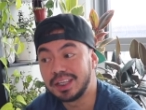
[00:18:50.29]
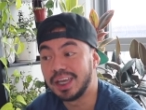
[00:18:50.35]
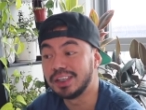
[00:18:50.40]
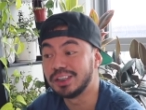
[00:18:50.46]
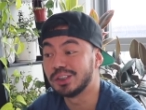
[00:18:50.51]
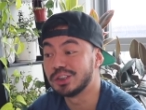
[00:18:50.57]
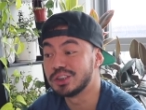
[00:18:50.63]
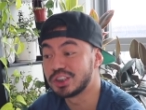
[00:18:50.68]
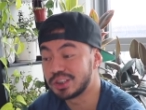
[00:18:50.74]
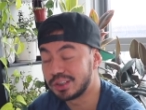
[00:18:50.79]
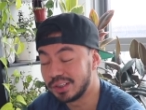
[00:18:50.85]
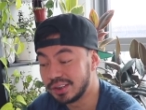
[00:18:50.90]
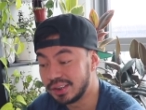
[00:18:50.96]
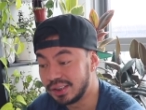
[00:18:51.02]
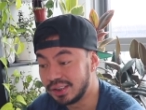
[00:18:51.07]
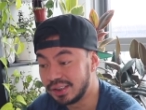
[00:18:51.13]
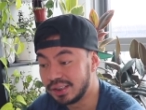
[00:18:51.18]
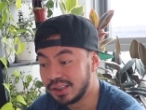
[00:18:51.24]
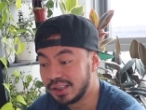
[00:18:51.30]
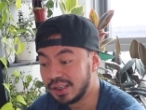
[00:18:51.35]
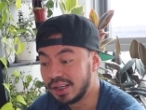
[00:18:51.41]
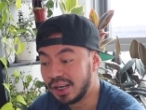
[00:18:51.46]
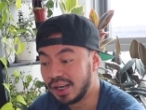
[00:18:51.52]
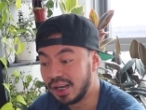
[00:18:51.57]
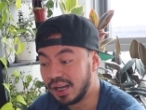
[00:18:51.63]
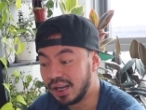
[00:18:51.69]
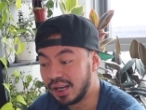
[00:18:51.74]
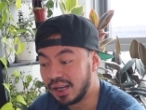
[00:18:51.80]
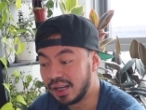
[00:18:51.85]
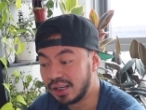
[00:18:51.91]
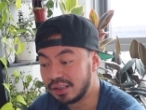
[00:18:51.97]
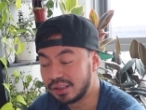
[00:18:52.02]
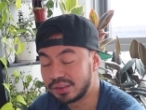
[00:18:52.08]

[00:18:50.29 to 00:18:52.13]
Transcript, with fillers: and your journey uh,